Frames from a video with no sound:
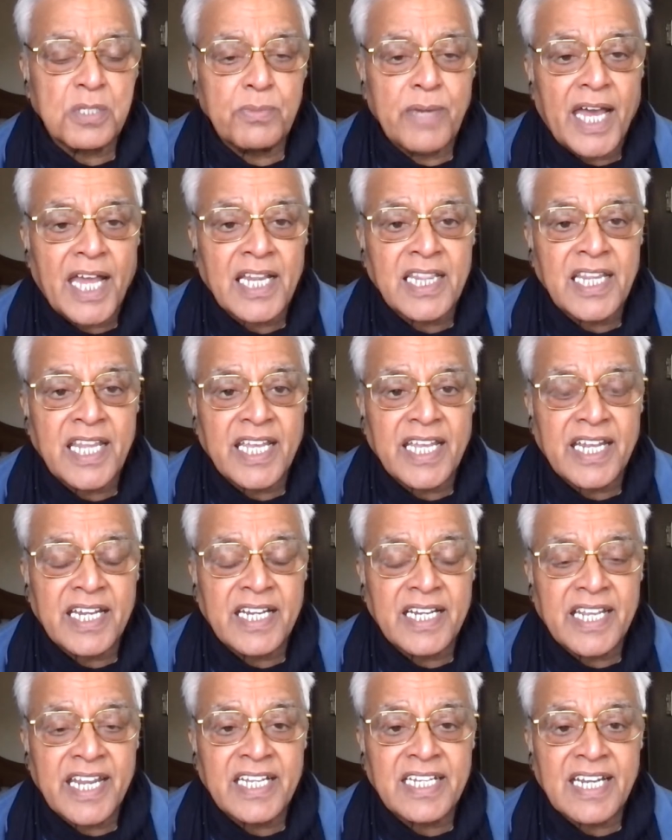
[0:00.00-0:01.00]
where they can
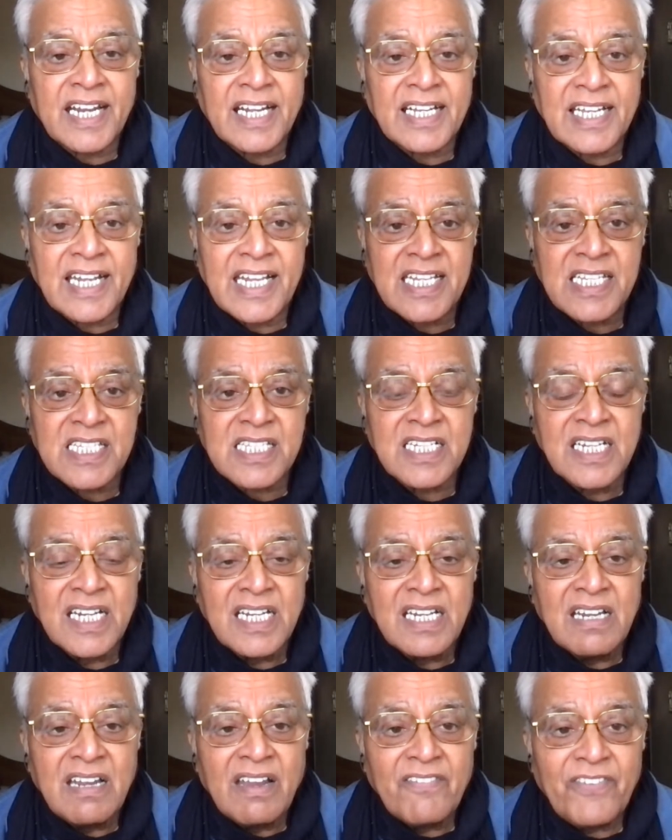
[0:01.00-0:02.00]
get at least
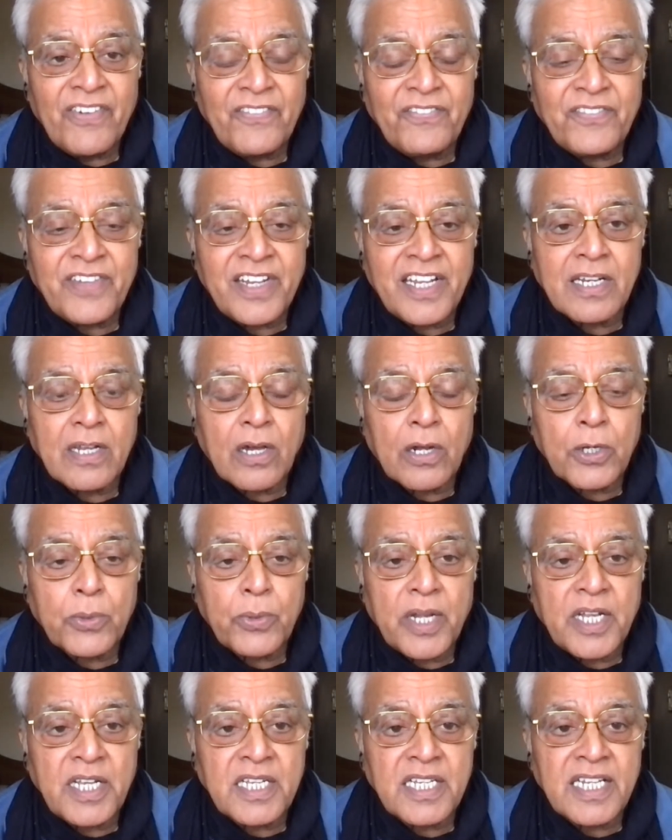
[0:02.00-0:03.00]
15 or
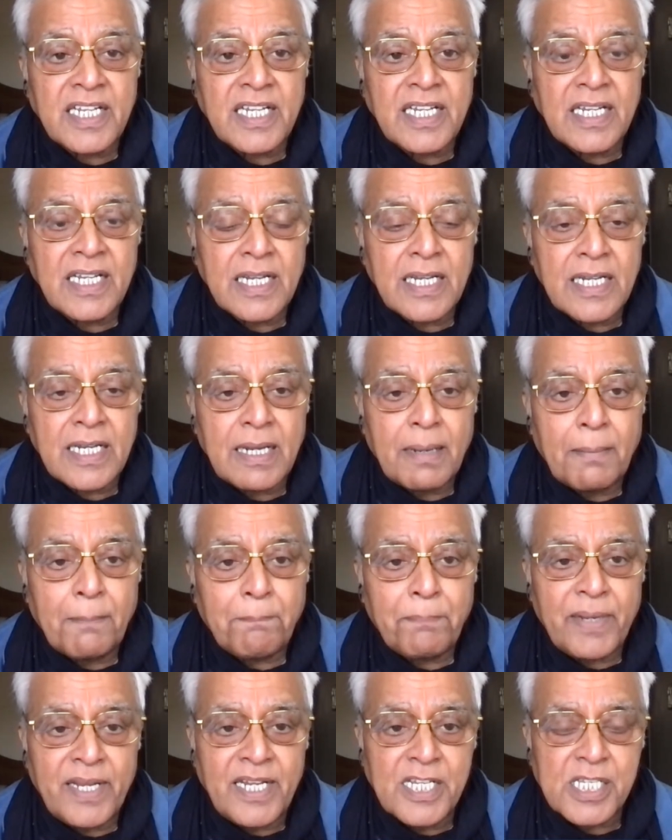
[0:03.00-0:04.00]
20
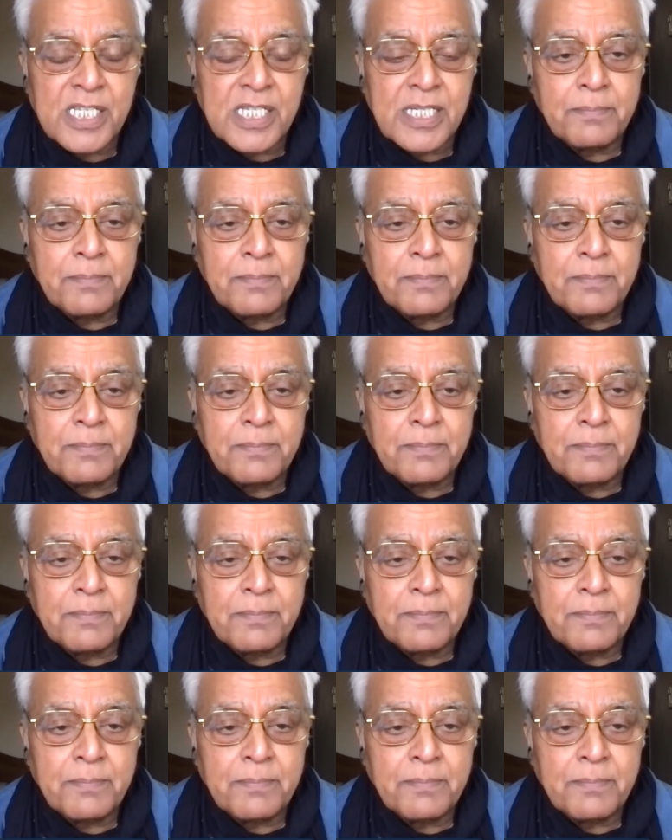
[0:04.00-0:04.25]
MPs,